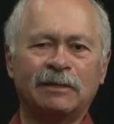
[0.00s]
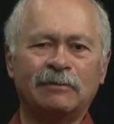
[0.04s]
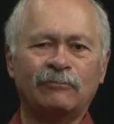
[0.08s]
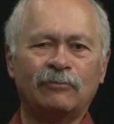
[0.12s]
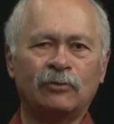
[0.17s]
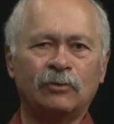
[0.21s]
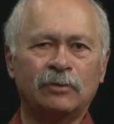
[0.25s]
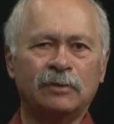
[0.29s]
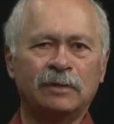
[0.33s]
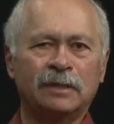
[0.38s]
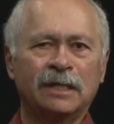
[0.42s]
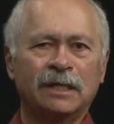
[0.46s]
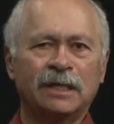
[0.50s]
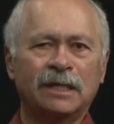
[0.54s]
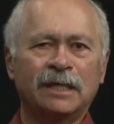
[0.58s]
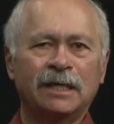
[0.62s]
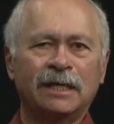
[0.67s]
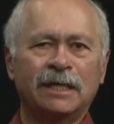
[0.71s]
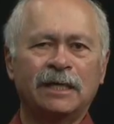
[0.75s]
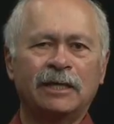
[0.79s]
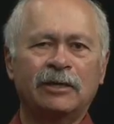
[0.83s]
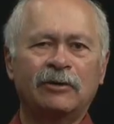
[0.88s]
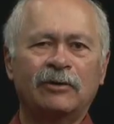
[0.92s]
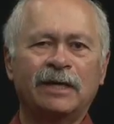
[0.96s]
phone
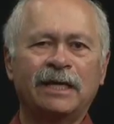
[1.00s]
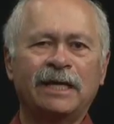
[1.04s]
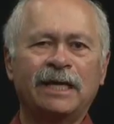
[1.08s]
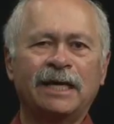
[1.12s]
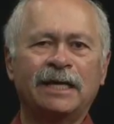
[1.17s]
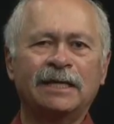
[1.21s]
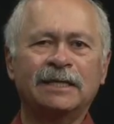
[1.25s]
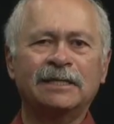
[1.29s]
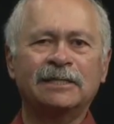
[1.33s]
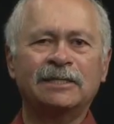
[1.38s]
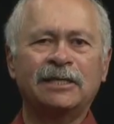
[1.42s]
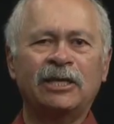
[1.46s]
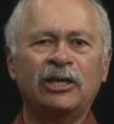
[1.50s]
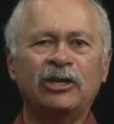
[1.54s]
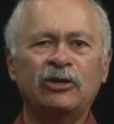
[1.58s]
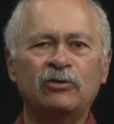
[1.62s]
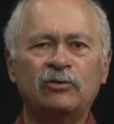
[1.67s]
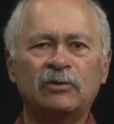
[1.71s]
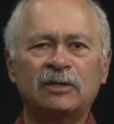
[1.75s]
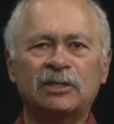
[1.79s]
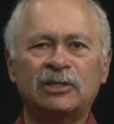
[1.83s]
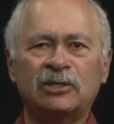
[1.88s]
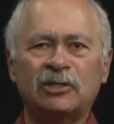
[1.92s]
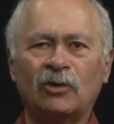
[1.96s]
era. He had this
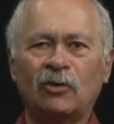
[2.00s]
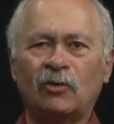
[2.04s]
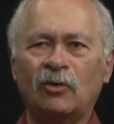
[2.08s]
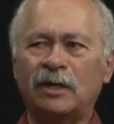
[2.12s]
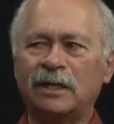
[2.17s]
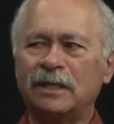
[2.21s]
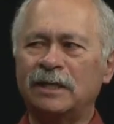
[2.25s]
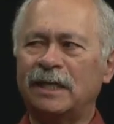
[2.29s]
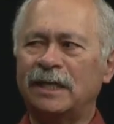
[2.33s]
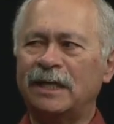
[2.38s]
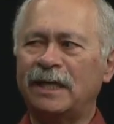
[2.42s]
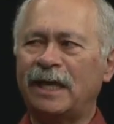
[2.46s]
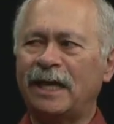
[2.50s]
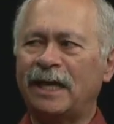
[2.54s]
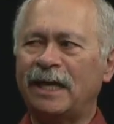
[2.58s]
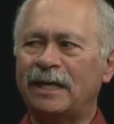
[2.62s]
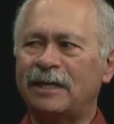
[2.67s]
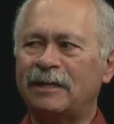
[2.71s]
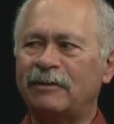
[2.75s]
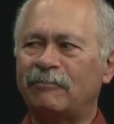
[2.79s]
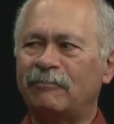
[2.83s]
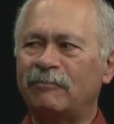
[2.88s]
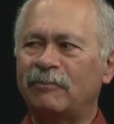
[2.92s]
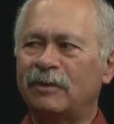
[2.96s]
huge story that he had